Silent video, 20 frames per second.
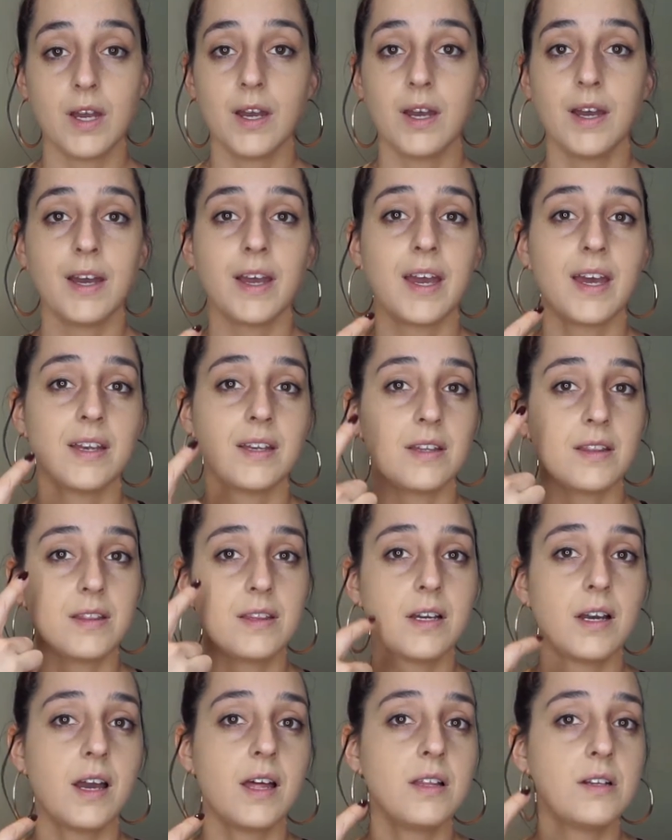Again,
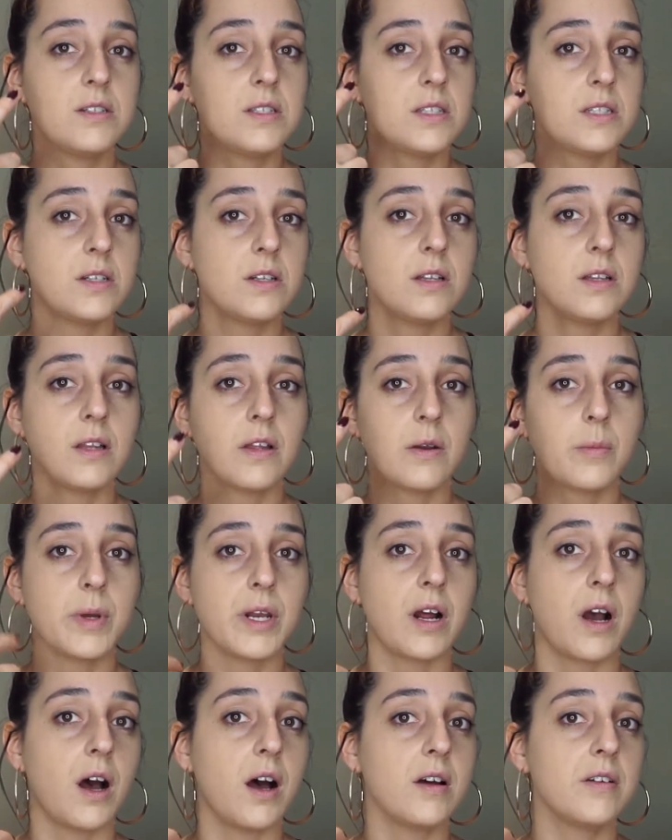the color is still a little
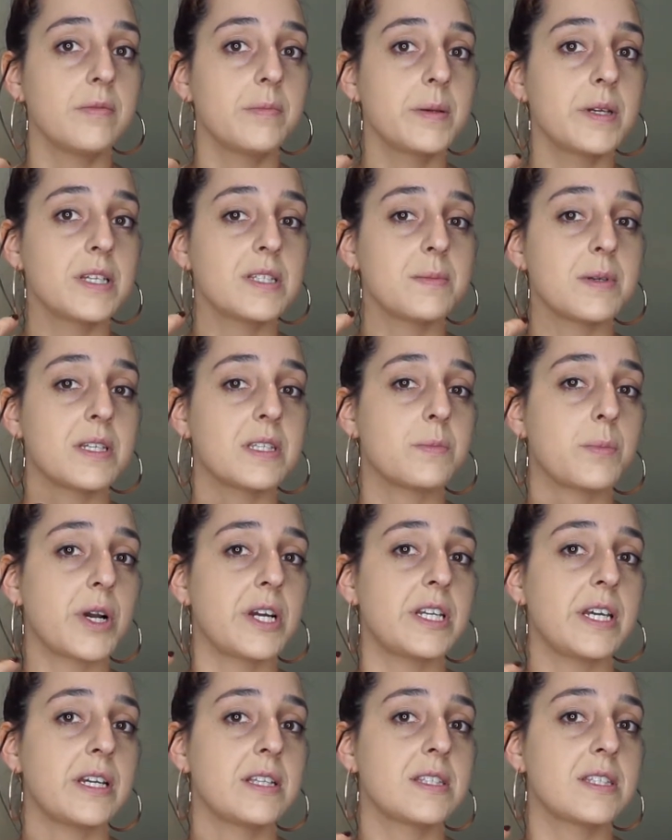bit off because my spray
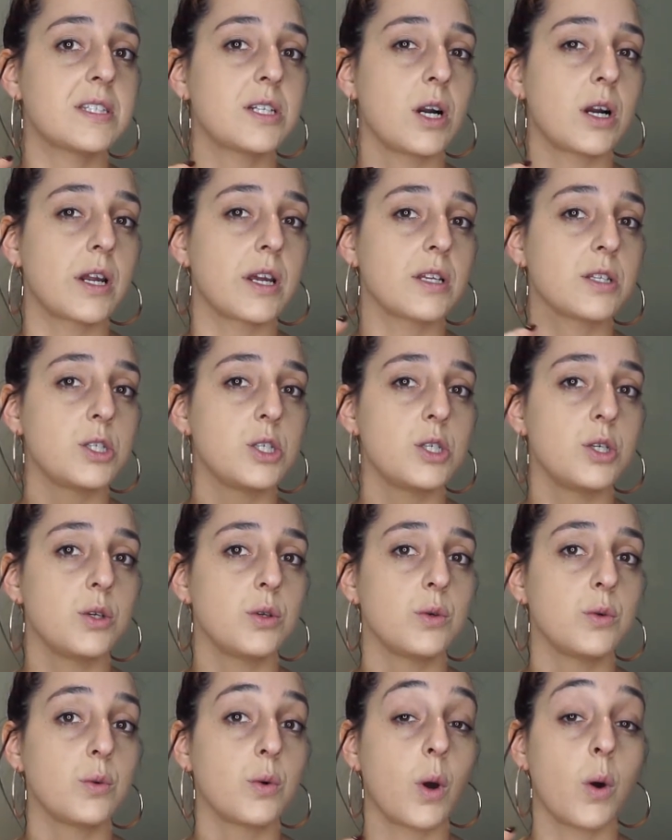tan is starting
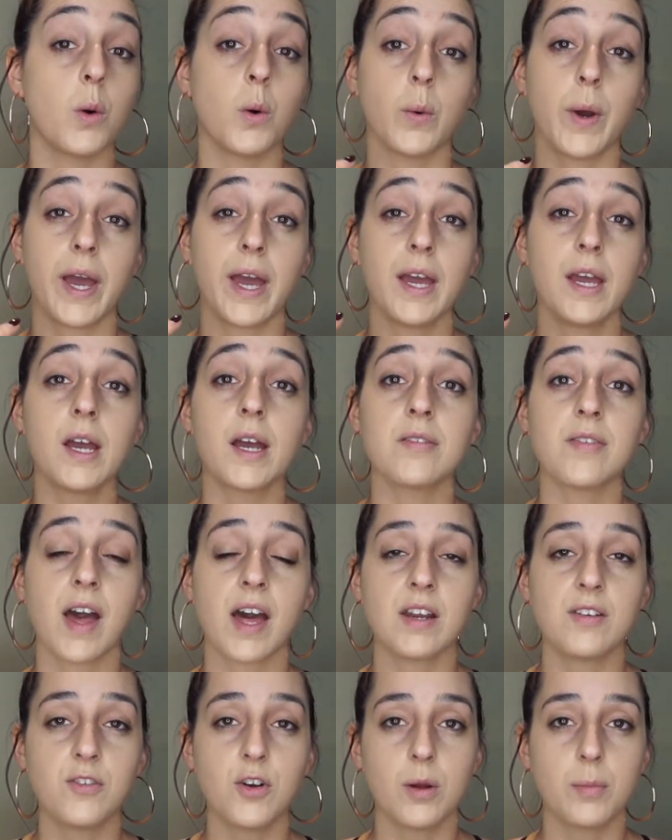to go away. I've
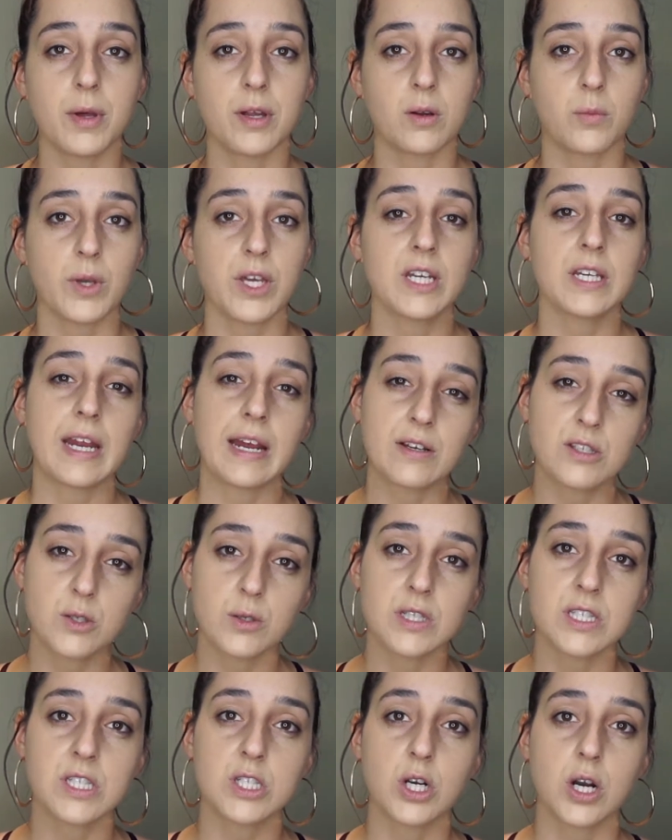had it for about a week now, so
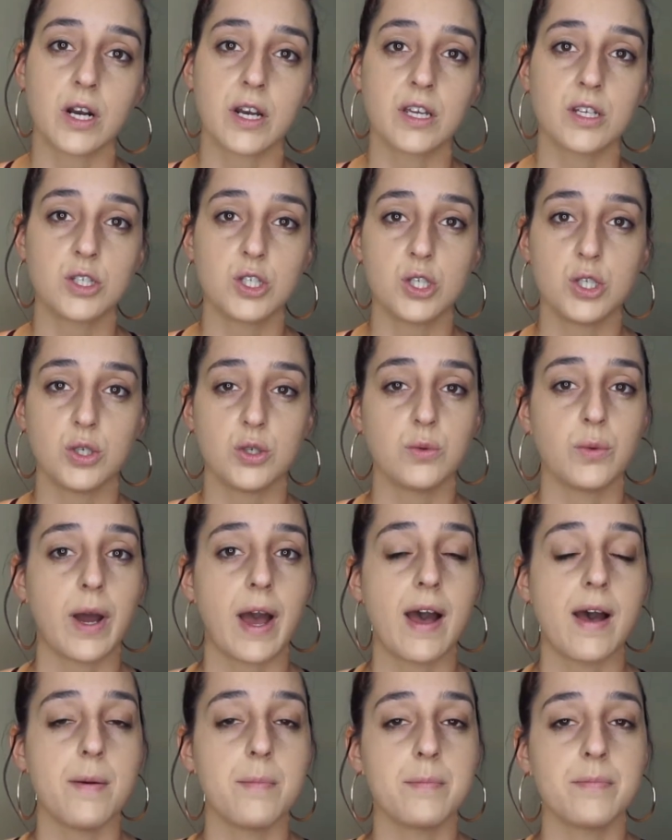it's starting
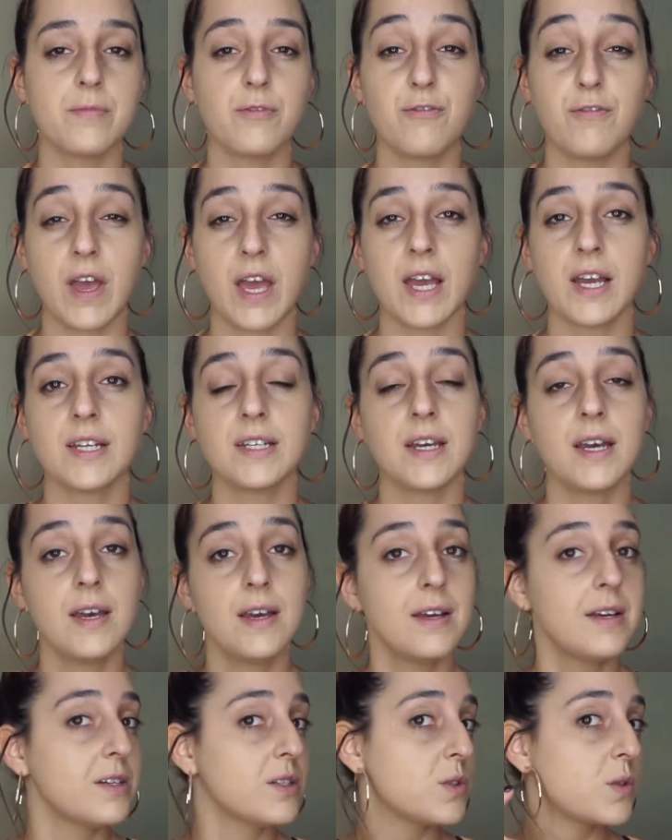to fade.
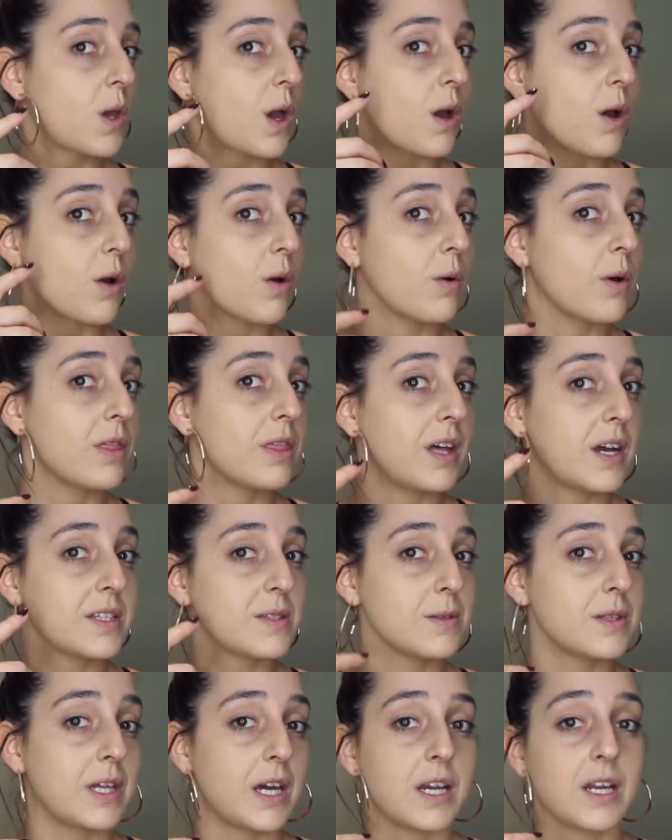So that's
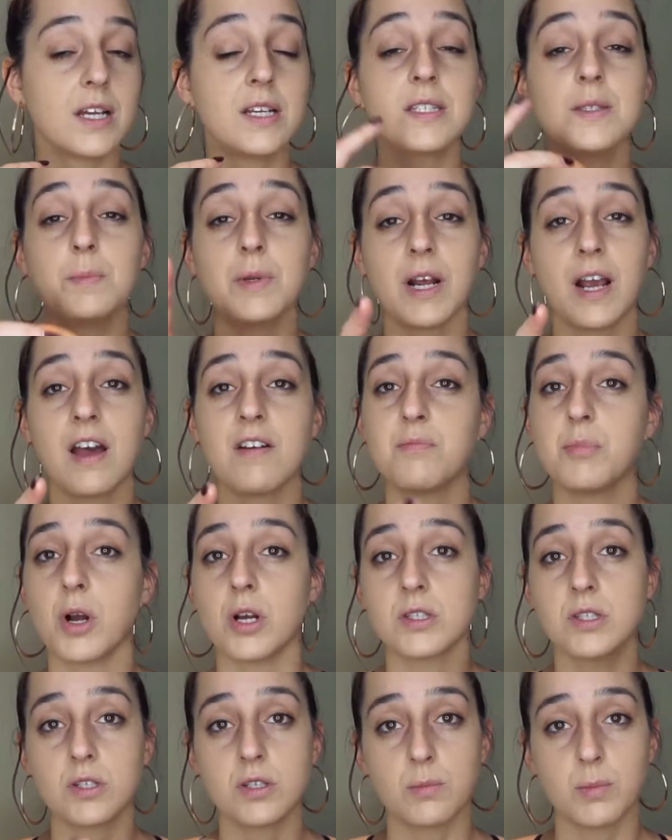what that is, but I have
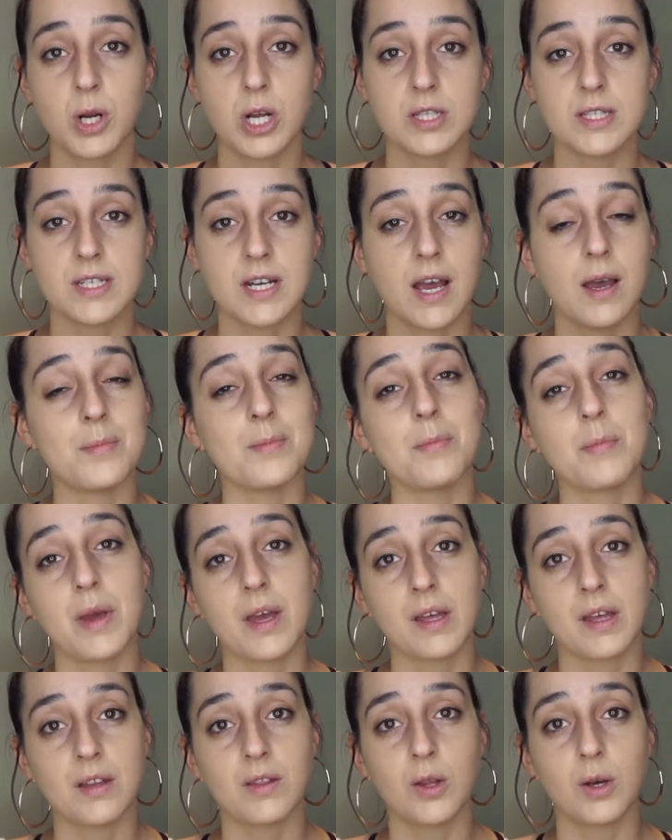bronzer to bronze it up and
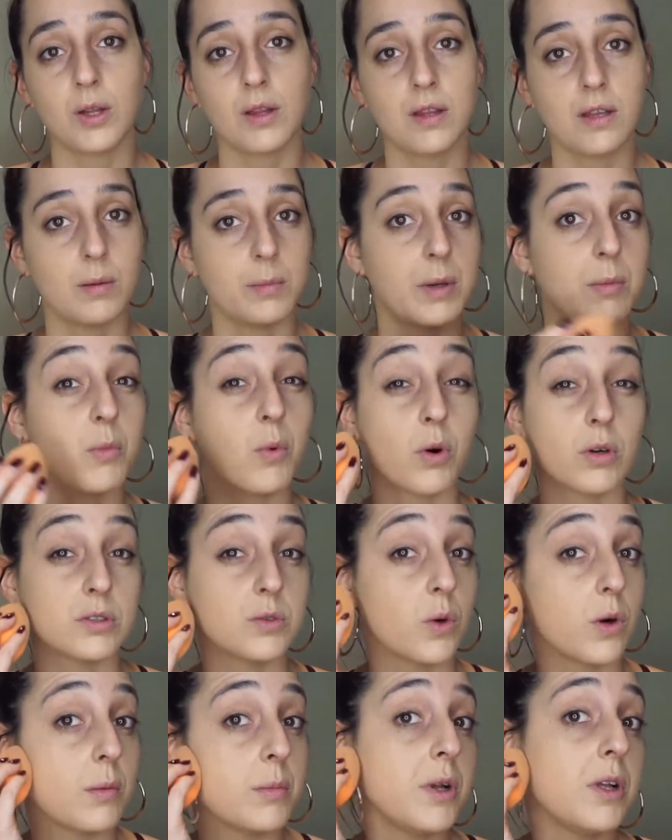make it look a little bit more
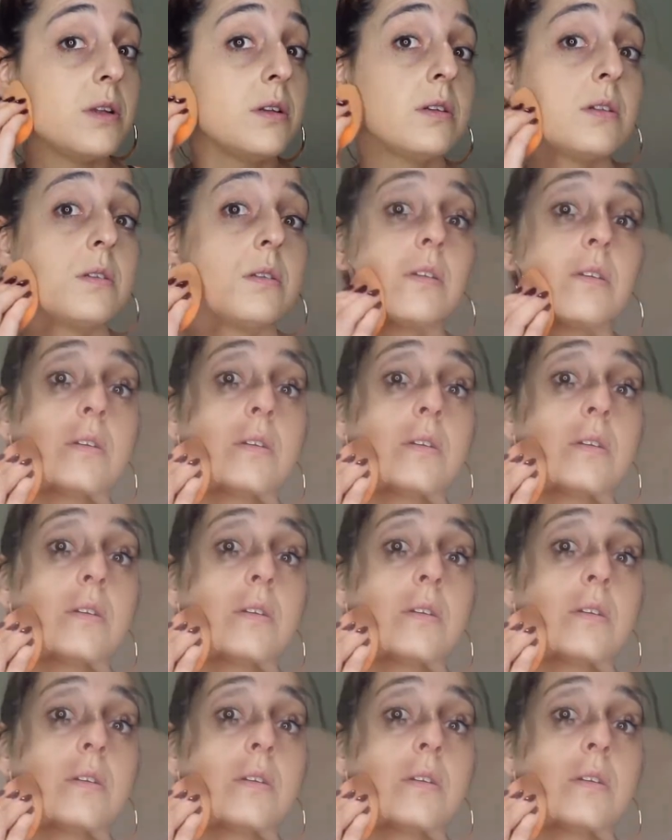normal.